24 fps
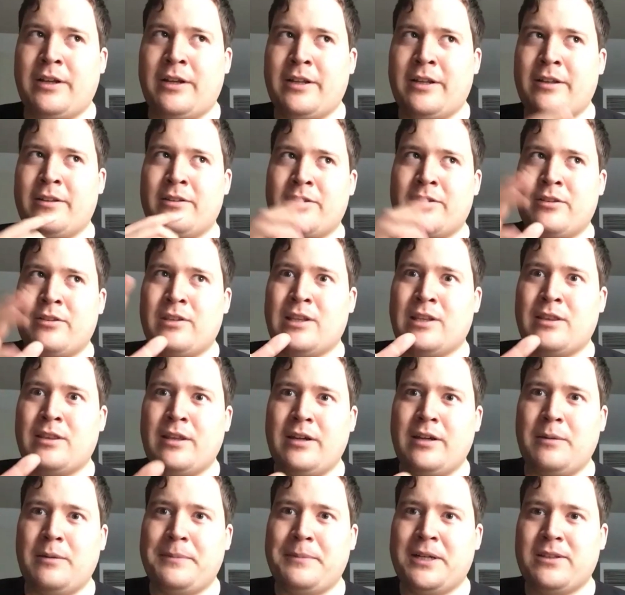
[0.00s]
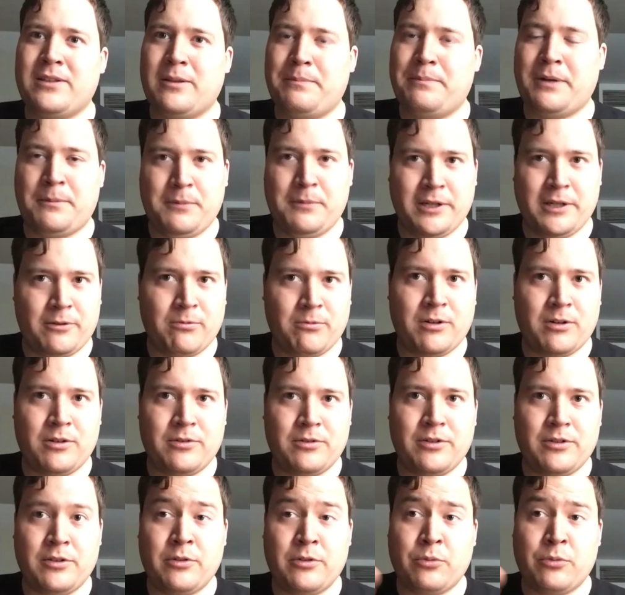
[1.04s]
the thing about the public
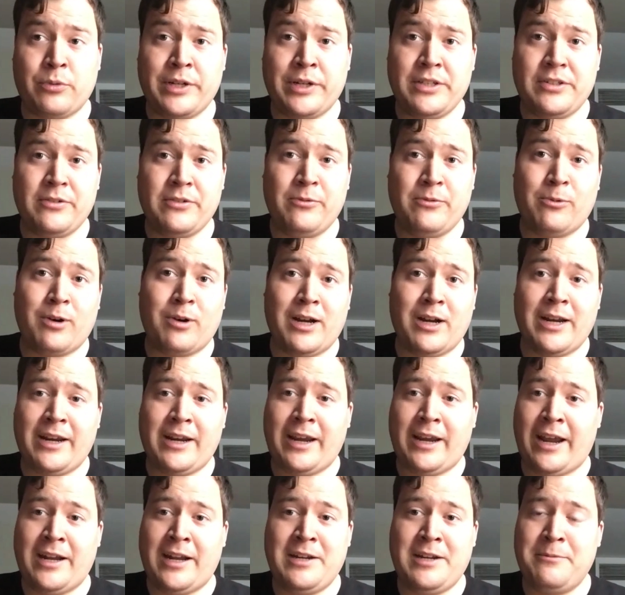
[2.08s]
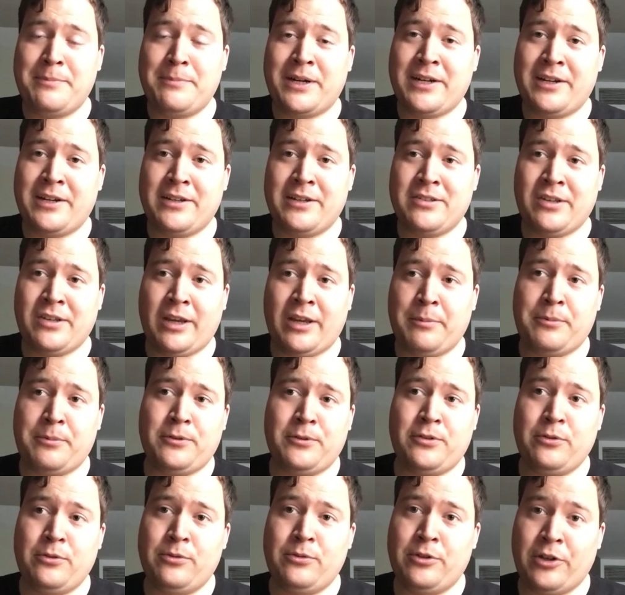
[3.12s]
road, the reason why anybody is
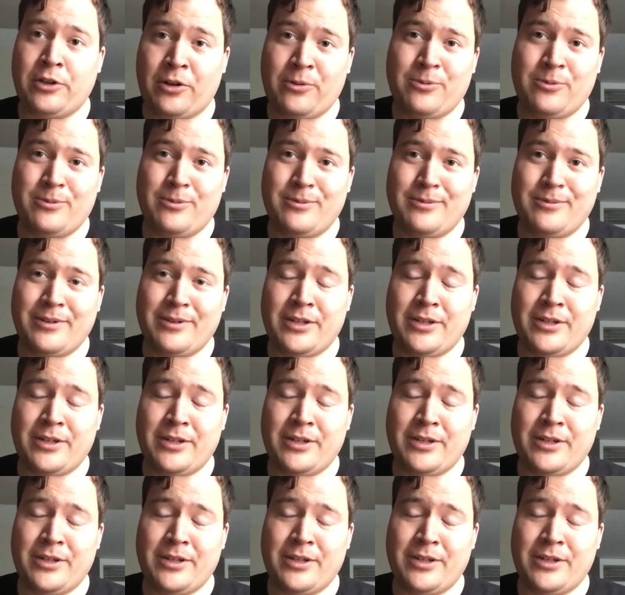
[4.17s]
able to go